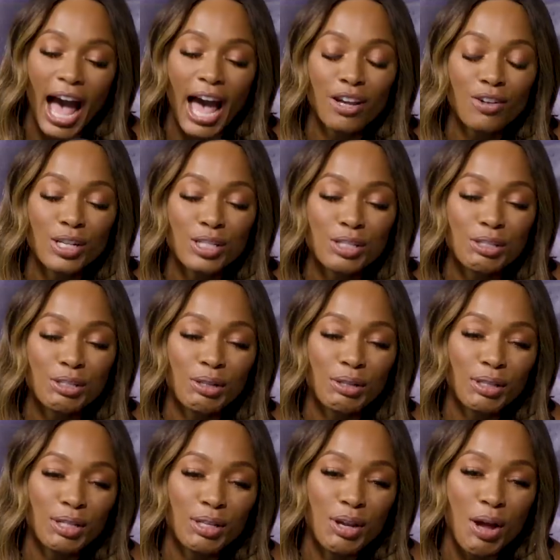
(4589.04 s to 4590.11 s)
I don't
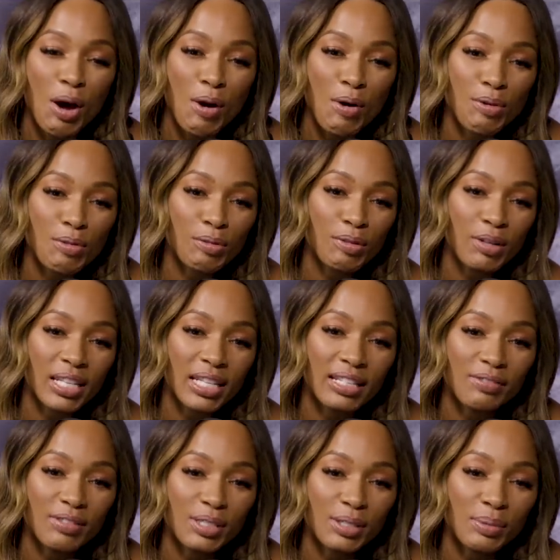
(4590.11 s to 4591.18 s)
necessarily know
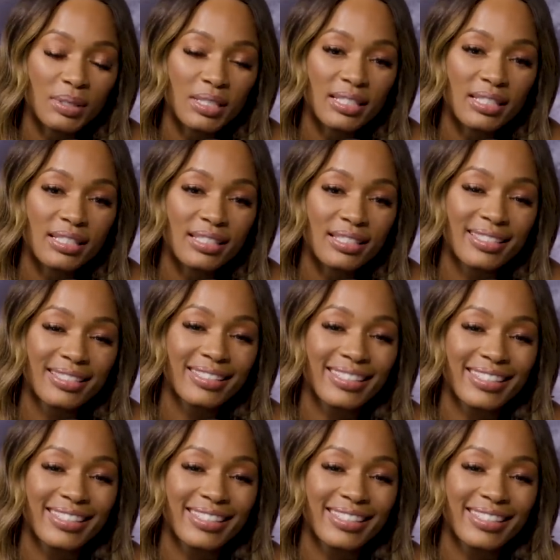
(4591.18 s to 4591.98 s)
if this was